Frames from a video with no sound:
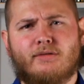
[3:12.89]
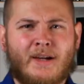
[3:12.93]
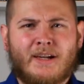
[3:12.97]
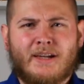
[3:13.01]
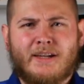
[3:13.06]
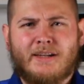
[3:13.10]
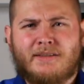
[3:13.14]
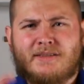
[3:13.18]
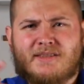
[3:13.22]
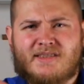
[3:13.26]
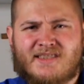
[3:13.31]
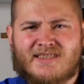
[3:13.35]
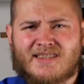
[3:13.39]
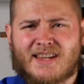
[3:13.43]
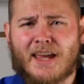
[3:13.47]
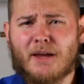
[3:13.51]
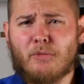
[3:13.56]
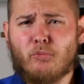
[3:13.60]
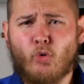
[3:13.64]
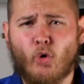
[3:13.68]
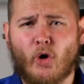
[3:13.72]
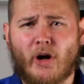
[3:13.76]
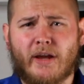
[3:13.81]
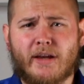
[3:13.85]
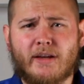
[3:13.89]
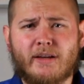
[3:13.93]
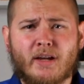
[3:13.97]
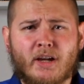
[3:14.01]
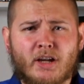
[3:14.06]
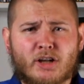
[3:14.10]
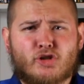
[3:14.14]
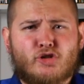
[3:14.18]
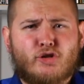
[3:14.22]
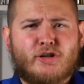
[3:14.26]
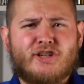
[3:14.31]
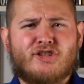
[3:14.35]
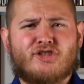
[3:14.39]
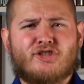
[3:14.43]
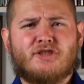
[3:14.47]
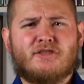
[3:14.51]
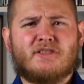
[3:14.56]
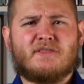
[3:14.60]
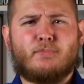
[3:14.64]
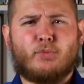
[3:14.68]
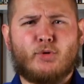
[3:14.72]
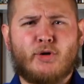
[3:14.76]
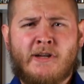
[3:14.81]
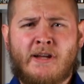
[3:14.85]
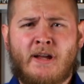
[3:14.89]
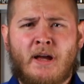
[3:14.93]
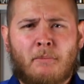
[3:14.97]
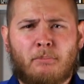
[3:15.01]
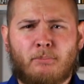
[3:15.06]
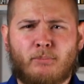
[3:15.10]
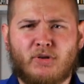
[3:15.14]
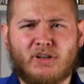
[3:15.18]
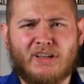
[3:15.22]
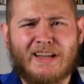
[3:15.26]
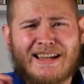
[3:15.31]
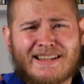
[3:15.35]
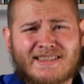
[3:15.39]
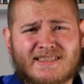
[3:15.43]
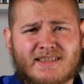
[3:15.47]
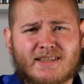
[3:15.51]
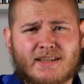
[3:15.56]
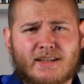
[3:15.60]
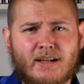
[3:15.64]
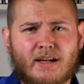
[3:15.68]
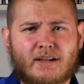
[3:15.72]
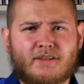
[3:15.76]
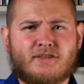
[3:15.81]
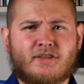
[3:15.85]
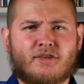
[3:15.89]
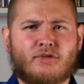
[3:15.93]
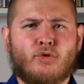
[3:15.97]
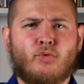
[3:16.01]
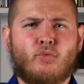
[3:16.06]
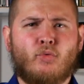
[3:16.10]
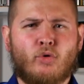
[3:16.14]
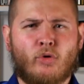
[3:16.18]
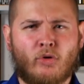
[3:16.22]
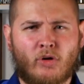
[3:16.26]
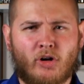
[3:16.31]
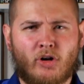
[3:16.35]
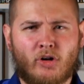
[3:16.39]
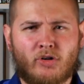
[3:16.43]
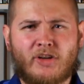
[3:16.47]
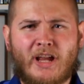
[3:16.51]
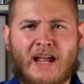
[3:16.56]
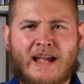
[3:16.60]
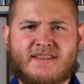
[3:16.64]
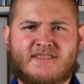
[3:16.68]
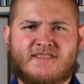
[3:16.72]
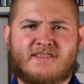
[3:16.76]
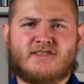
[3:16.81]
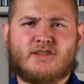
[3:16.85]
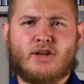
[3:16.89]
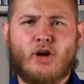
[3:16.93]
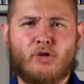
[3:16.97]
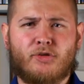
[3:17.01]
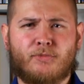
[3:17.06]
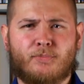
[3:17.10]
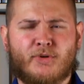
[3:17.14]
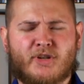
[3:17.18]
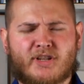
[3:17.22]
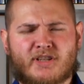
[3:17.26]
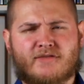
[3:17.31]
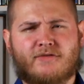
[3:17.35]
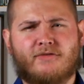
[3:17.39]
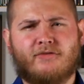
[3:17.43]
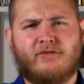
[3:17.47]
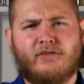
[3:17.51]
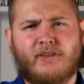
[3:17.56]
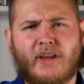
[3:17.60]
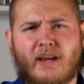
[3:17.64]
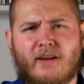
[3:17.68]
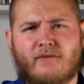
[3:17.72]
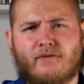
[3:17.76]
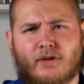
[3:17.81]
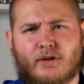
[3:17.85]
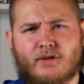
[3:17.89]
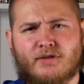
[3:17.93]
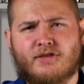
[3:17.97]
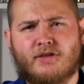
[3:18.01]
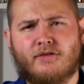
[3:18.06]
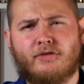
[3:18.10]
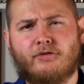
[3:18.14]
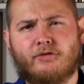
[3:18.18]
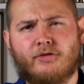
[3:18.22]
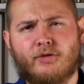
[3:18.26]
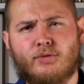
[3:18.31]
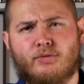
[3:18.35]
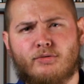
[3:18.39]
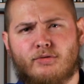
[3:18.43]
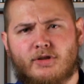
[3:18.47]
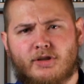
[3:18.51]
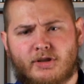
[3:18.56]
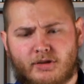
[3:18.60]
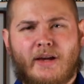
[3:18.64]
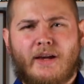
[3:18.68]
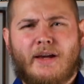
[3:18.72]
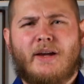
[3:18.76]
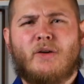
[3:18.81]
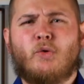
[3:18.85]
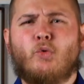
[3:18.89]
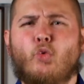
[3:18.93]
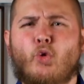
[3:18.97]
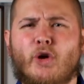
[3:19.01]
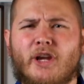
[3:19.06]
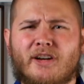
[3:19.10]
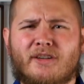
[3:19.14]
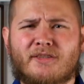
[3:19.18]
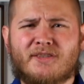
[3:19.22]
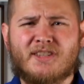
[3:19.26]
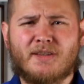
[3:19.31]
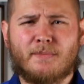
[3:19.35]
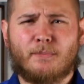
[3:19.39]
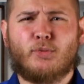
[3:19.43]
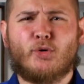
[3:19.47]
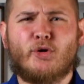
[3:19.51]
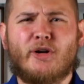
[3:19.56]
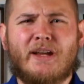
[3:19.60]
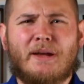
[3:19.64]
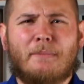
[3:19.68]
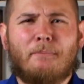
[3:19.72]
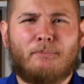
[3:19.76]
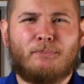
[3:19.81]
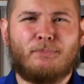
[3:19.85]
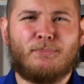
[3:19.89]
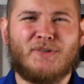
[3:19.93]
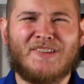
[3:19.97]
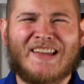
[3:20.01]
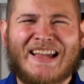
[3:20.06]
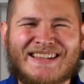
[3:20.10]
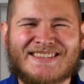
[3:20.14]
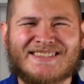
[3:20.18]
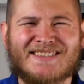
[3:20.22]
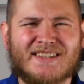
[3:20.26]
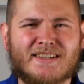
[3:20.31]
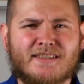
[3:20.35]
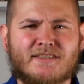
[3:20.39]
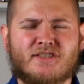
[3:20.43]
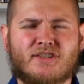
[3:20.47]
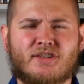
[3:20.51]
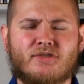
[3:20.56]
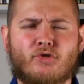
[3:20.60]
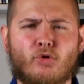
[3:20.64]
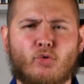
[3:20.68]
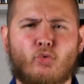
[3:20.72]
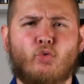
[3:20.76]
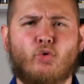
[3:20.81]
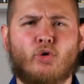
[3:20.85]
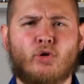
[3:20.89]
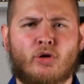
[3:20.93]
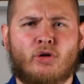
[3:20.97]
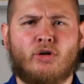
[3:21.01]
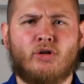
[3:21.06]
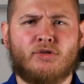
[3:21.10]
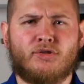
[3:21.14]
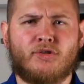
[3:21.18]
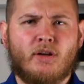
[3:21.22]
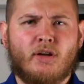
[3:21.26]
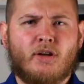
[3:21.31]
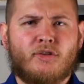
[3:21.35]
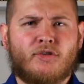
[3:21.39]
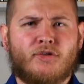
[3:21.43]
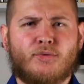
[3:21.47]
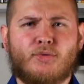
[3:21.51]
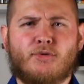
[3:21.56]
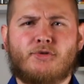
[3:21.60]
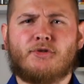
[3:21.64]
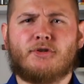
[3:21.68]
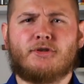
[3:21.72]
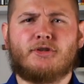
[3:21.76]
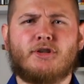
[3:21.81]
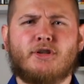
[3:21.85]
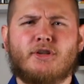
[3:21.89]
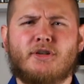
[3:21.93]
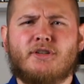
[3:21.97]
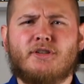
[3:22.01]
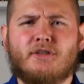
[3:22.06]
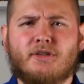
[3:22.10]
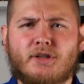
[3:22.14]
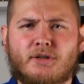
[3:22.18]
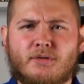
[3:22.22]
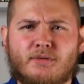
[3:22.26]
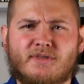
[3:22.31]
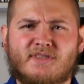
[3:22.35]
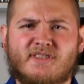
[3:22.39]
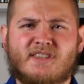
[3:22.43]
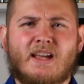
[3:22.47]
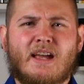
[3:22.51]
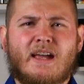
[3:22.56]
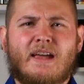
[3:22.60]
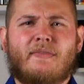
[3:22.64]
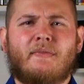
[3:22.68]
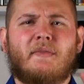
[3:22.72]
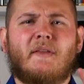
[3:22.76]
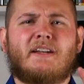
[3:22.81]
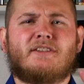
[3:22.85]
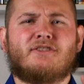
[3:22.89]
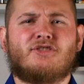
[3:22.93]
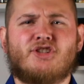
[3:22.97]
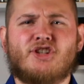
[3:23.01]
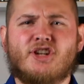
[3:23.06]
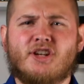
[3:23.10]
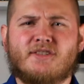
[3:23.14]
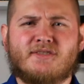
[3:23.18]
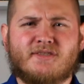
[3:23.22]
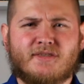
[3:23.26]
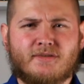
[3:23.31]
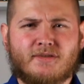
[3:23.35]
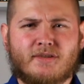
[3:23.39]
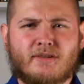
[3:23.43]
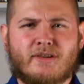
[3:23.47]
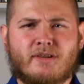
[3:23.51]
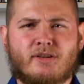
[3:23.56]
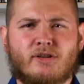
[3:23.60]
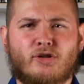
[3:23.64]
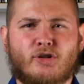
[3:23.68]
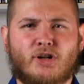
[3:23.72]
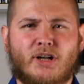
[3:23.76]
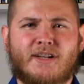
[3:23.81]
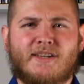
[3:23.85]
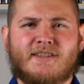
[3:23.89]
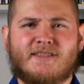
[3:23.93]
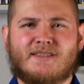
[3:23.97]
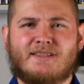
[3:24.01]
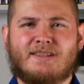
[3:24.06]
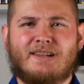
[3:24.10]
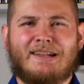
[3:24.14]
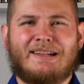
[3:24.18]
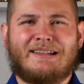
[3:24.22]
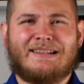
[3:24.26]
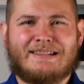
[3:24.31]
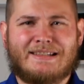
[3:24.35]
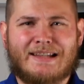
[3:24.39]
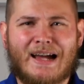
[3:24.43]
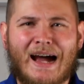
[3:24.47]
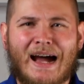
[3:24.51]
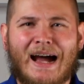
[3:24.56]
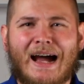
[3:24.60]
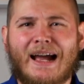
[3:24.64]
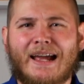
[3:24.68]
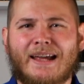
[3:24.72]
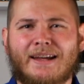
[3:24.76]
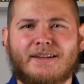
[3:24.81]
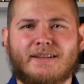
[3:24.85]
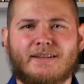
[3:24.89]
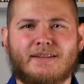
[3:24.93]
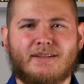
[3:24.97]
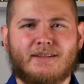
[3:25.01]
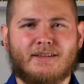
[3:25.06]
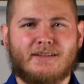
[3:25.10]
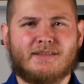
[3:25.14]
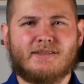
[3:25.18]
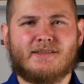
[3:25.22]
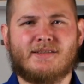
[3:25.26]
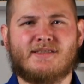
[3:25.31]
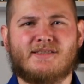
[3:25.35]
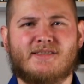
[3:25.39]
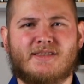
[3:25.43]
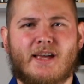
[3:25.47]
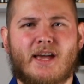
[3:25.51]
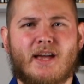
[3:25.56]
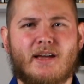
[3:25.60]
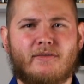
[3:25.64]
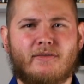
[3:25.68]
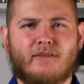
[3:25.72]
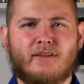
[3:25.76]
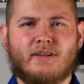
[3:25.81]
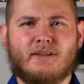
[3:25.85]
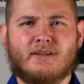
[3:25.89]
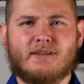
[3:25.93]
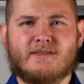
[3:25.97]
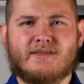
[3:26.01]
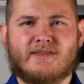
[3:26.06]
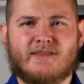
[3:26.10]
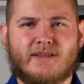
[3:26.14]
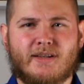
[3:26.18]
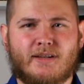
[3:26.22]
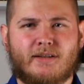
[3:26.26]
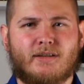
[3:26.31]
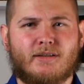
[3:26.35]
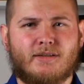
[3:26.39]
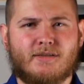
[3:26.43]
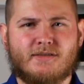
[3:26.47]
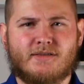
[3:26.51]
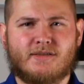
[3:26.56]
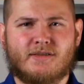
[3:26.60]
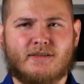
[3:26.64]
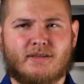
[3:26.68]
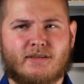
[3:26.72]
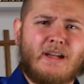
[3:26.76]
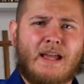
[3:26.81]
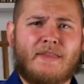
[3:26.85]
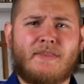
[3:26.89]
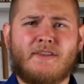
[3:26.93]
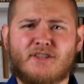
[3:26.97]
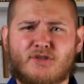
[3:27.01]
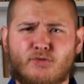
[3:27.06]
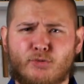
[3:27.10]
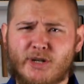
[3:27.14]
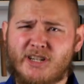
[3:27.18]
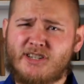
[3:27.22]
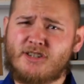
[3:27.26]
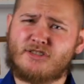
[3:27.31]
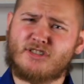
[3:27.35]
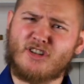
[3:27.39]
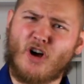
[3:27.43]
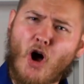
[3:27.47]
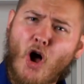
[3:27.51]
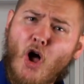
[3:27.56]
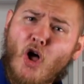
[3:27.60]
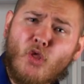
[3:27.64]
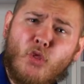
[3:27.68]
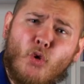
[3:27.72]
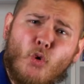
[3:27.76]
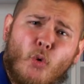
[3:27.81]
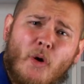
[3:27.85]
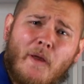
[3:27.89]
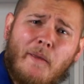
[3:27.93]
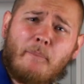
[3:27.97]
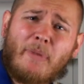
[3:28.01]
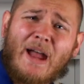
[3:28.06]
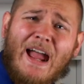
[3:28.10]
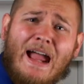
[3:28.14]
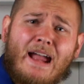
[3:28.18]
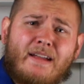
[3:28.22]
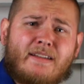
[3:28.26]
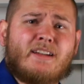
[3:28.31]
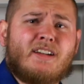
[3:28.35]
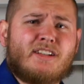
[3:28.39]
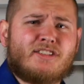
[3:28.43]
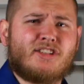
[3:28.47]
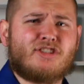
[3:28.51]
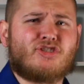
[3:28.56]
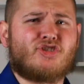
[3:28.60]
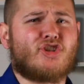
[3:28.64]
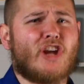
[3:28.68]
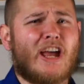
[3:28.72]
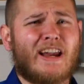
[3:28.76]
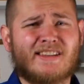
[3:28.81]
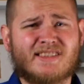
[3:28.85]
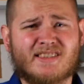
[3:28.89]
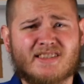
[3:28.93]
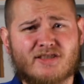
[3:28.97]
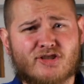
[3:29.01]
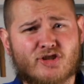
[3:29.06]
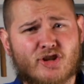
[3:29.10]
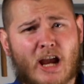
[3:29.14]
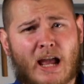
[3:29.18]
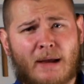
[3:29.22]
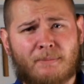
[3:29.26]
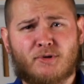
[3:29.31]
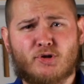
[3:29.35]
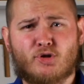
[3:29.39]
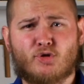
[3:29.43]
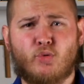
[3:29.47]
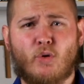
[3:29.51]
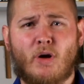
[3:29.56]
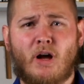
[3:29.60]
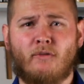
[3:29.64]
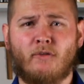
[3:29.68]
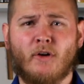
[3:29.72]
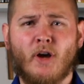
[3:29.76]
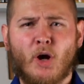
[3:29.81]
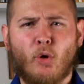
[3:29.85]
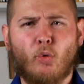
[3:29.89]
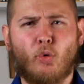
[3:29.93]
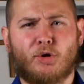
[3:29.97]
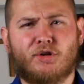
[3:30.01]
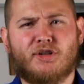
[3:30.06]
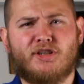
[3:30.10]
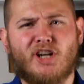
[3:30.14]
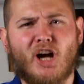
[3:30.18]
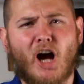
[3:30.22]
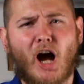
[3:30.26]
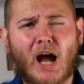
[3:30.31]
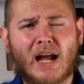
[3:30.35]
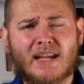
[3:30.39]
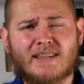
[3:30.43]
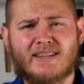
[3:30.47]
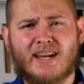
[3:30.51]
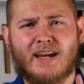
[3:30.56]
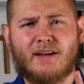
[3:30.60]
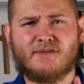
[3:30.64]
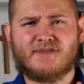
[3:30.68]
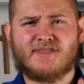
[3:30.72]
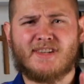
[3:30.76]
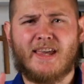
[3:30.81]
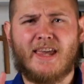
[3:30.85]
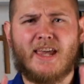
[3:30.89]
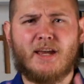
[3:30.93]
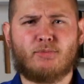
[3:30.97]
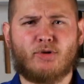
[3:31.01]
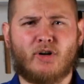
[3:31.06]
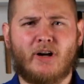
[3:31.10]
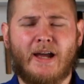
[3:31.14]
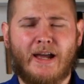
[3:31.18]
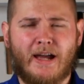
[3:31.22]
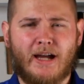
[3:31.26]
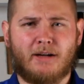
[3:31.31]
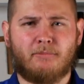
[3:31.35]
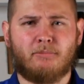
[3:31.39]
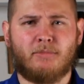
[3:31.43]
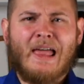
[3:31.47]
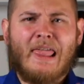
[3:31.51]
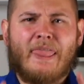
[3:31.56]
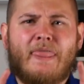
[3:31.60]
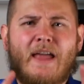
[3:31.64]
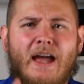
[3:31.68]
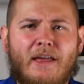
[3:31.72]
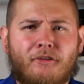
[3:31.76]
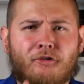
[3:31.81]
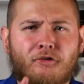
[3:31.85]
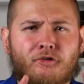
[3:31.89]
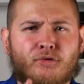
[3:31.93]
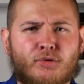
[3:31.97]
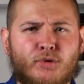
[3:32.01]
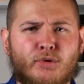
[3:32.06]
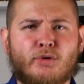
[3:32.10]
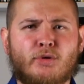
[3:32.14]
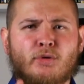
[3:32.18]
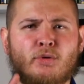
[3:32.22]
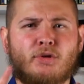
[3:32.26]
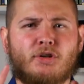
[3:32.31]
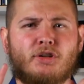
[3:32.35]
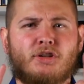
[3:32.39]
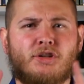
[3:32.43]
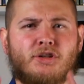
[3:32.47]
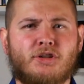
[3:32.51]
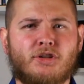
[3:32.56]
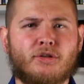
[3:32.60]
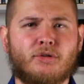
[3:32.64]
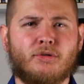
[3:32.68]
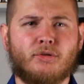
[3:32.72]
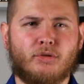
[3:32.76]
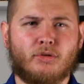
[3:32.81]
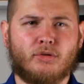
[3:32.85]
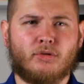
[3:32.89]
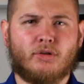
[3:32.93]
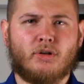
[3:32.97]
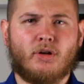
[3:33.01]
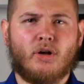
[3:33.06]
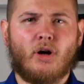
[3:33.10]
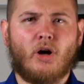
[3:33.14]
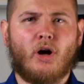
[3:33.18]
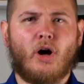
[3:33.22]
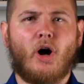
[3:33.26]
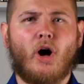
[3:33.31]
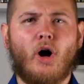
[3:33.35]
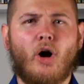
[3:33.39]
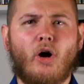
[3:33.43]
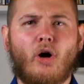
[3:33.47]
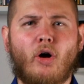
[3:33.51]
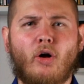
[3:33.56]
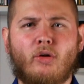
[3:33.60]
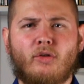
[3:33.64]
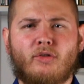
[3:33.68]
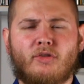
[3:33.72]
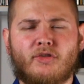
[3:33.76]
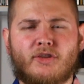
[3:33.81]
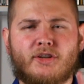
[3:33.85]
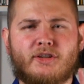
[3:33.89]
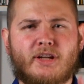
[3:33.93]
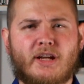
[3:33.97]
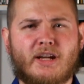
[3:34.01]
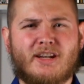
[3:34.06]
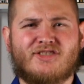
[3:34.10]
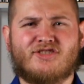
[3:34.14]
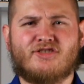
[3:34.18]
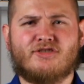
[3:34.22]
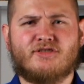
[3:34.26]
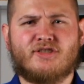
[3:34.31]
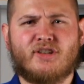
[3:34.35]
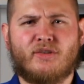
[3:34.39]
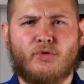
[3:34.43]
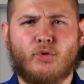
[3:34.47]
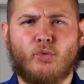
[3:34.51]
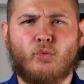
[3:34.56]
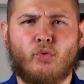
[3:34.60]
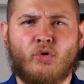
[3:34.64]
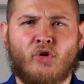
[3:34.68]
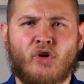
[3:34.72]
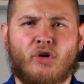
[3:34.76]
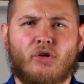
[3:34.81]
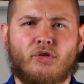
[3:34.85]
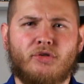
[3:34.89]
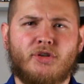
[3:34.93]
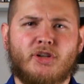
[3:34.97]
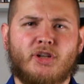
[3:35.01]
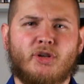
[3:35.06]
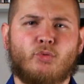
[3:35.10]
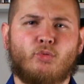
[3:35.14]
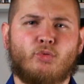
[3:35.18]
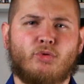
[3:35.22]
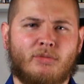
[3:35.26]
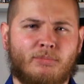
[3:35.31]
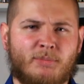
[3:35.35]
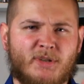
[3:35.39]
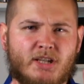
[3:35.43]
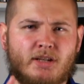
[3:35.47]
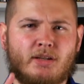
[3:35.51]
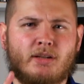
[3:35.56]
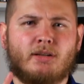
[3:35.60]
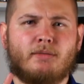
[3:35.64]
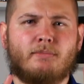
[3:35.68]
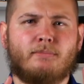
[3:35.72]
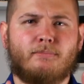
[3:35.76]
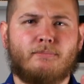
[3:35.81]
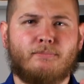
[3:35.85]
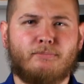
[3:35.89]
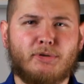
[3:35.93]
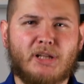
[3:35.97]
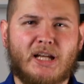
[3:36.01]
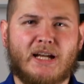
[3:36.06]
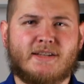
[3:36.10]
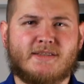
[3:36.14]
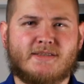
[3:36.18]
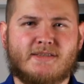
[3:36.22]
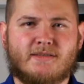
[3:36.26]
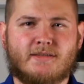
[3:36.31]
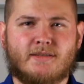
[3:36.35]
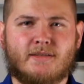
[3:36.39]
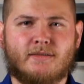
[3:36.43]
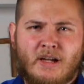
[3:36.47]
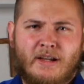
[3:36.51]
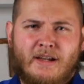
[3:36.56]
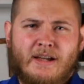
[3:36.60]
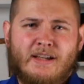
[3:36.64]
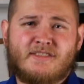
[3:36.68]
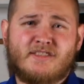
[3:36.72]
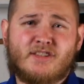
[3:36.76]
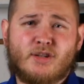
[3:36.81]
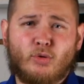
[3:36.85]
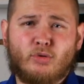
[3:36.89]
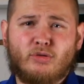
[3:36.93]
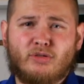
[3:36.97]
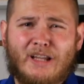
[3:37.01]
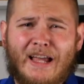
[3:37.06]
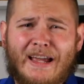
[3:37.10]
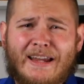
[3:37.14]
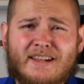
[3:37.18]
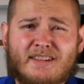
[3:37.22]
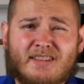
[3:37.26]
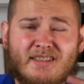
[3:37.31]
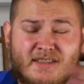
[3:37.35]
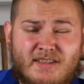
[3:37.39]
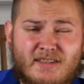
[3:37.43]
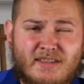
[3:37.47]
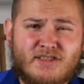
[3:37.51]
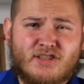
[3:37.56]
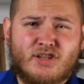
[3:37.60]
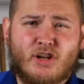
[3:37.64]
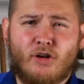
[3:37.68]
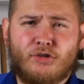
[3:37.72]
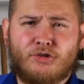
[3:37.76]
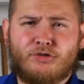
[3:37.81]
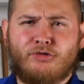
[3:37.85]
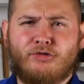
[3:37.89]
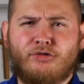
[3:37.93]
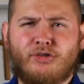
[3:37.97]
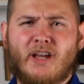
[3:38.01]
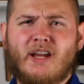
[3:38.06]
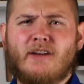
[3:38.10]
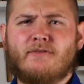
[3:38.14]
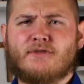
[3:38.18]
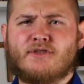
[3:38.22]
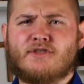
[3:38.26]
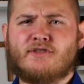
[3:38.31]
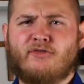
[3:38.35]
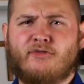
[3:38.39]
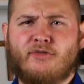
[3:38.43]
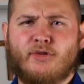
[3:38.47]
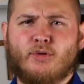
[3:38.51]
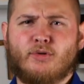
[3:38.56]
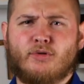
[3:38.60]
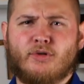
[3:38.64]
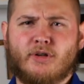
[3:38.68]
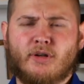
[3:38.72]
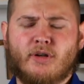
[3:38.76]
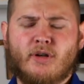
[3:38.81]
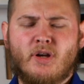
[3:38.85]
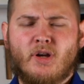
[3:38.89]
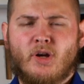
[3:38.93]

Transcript: In the same way, Christians bring blessing unto the world as salt brings flavor to food. And we are to bring blessing to the world through the good news that Jesus Christ died to save sinners. And this reaches all the way back to Genesis chapter 12, where God tells Abraham that through you, all the nations of the world will be blessed. And so, like salt flavors food,